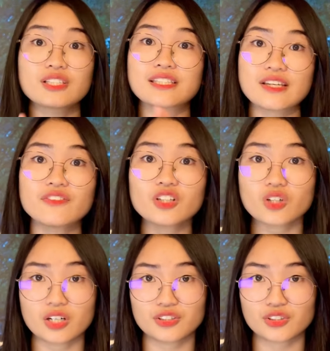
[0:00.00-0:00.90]
civil
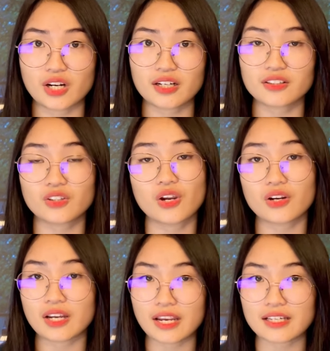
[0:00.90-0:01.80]
contract,
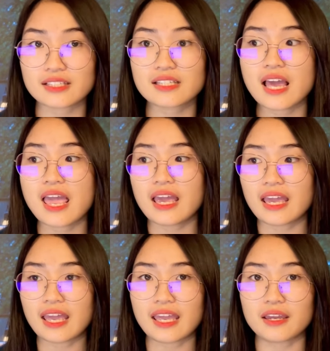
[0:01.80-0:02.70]
there is
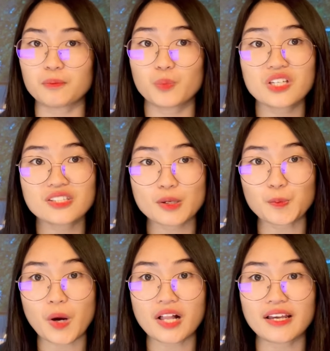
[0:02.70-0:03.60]
a
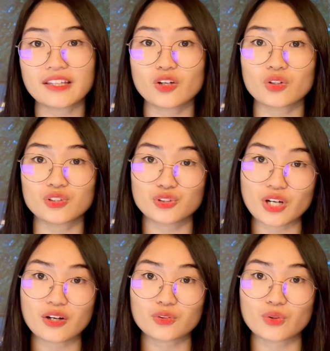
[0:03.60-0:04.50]
principal and a
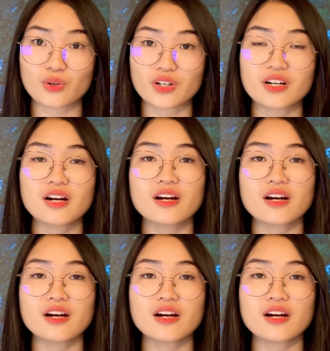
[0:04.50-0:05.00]
contractor